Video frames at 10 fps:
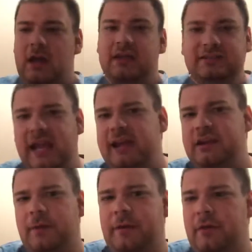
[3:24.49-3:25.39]
Sandy,
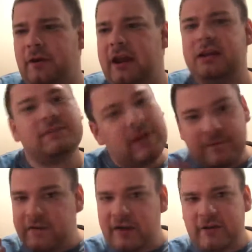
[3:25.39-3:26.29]
on the other hand, is a
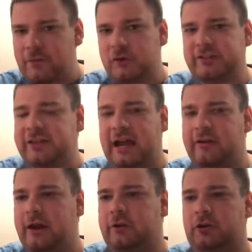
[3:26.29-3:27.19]
very versatile
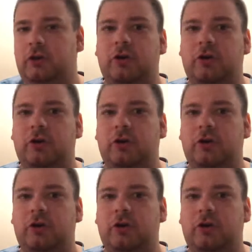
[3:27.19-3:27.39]
character.